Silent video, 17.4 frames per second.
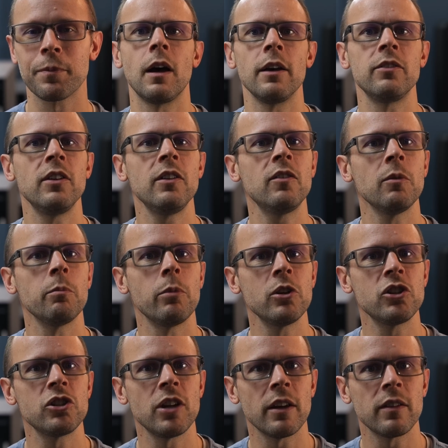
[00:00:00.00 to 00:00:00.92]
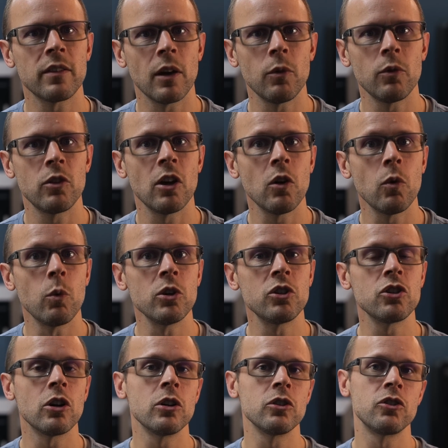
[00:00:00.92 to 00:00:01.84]
I see some bridge tests out there
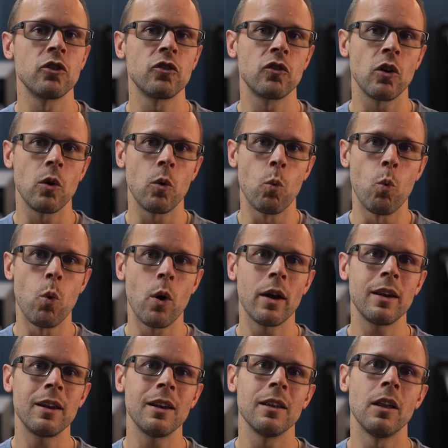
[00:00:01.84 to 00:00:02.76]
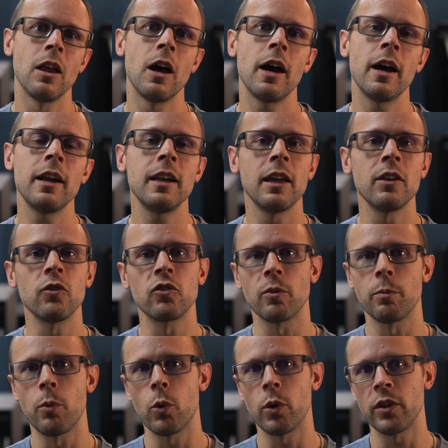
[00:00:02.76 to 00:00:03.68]
which are just one line and they're
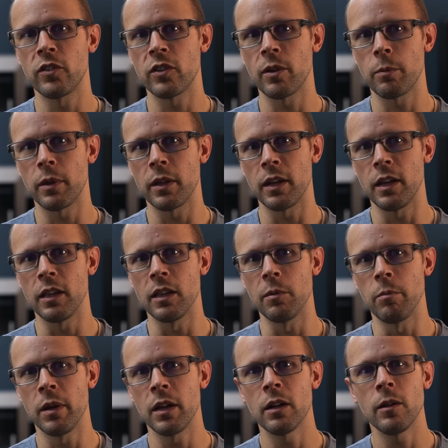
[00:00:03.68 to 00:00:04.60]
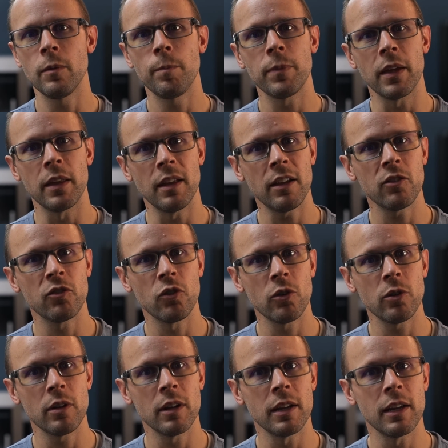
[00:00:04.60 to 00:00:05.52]
supporting something in the middle, and that's
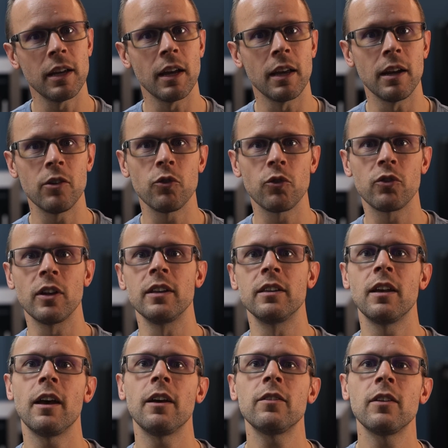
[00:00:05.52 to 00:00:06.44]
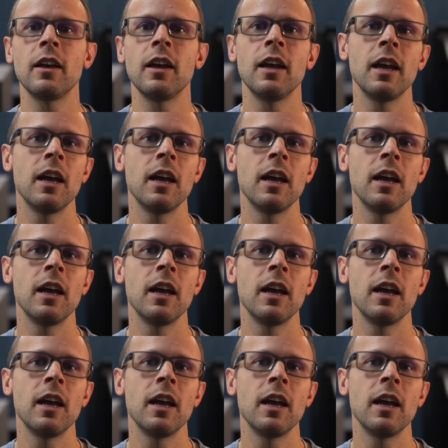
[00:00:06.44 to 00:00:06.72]
certainly an interesting test.